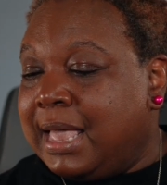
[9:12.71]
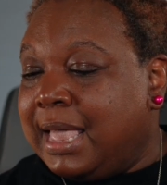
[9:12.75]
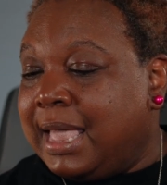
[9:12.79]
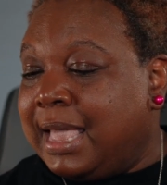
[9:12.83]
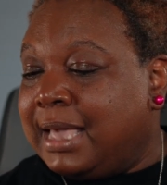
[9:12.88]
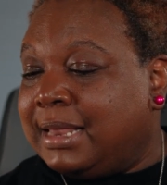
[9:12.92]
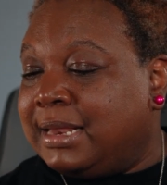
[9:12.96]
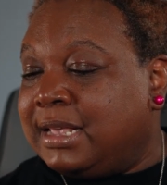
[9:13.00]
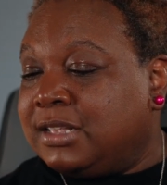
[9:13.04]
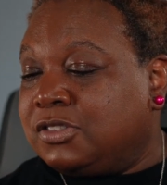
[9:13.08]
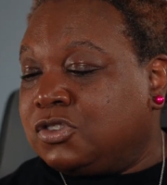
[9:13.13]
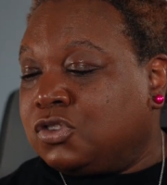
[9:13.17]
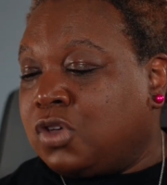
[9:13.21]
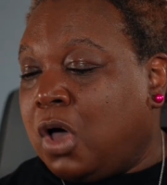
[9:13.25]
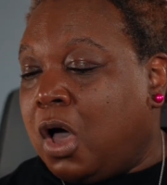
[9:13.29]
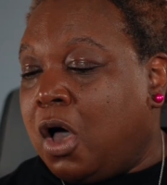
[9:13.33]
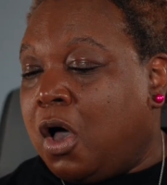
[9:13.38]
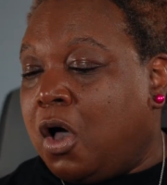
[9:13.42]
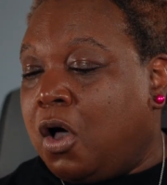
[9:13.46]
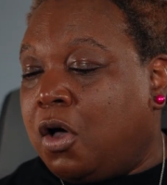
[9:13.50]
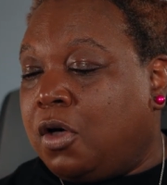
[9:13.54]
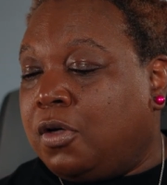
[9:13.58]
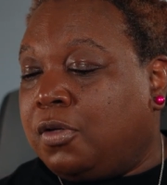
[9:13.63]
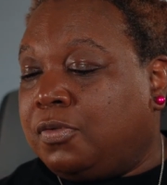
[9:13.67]
And it's
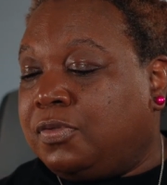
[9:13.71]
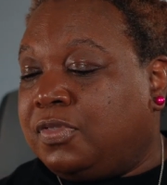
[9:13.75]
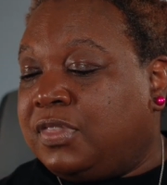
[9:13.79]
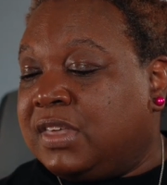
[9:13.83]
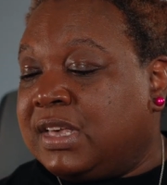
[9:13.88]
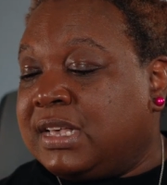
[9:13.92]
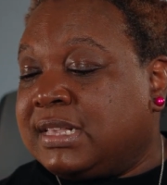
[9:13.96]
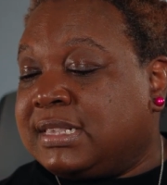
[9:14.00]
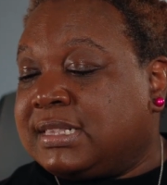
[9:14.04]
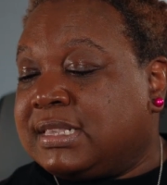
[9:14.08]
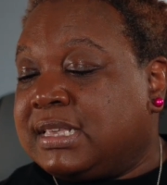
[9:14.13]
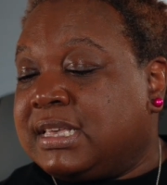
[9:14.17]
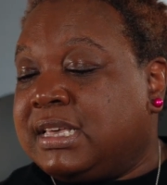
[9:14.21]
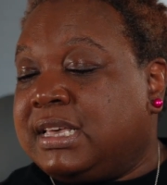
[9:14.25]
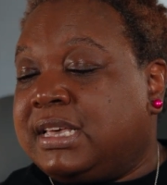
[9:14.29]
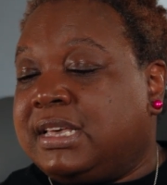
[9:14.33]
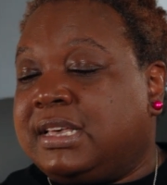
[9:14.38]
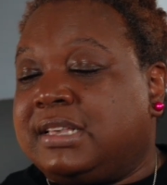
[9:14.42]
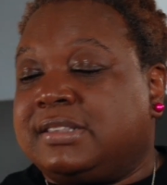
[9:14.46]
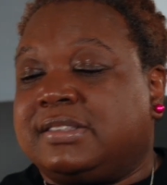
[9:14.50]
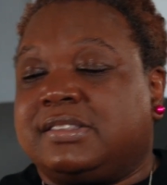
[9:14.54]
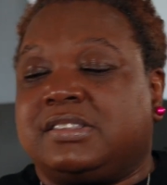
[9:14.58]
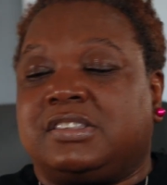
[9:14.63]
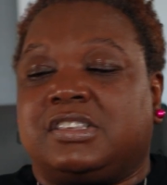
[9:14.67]
called, this
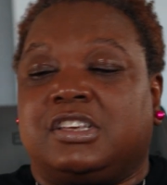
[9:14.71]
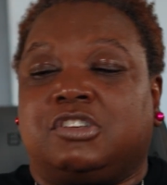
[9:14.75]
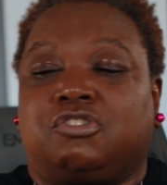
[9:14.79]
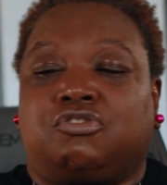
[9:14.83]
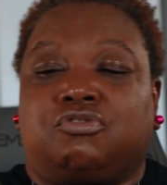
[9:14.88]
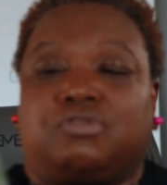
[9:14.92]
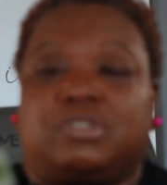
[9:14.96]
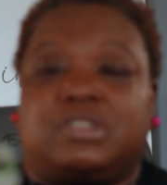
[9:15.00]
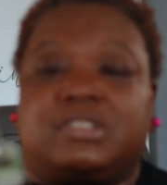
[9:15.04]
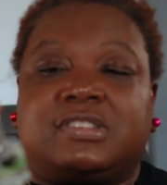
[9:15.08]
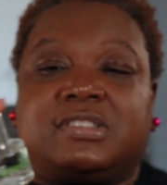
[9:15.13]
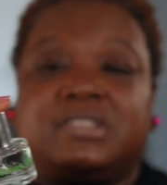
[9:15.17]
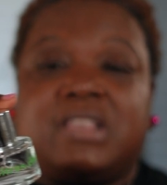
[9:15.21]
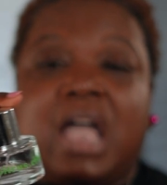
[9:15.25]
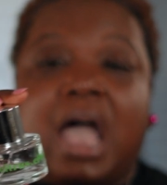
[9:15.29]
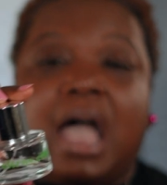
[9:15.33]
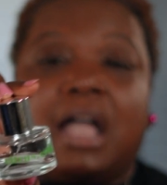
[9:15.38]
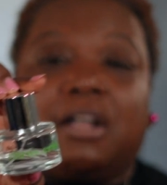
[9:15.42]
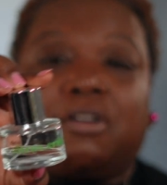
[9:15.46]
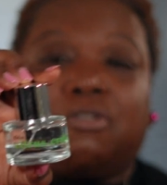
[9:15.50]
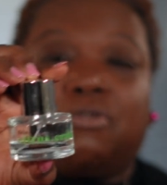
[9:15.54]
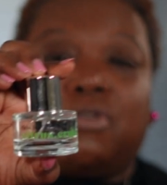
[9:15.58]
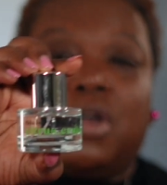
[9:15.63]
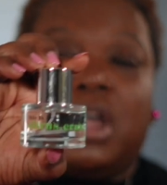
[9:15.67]
is Citrus
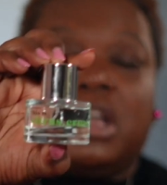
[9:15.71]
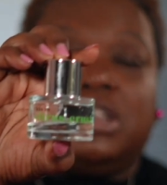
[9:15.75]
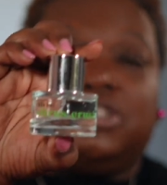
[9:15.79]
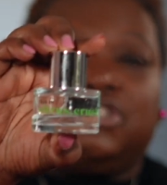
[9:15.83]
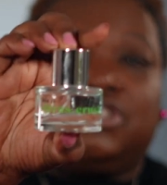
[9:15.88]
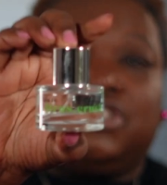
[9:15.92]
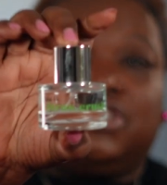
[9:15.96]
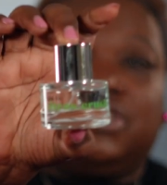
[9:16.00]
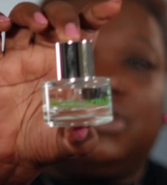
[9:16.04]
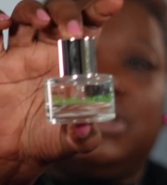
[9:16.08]
Dot Crush